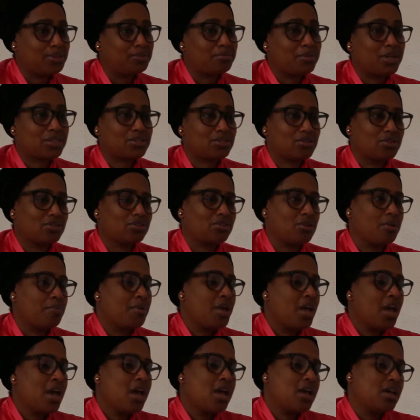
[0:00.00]
my turn comes,
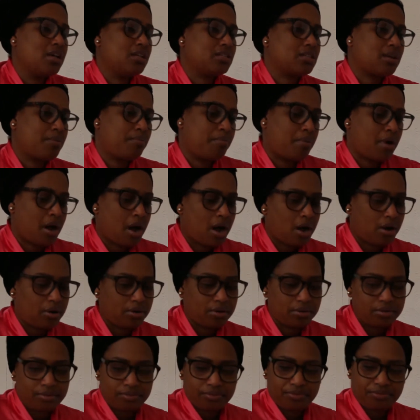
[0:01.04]
it's
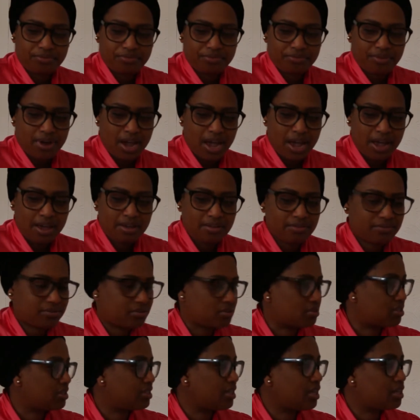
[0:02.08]
about 5
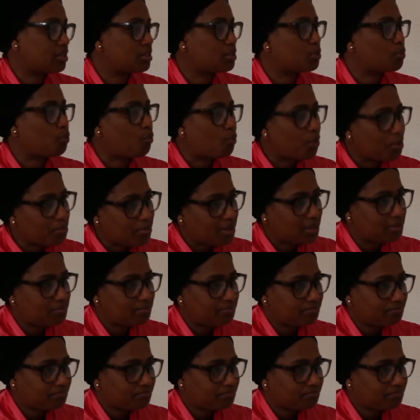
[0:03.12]
to 6 women.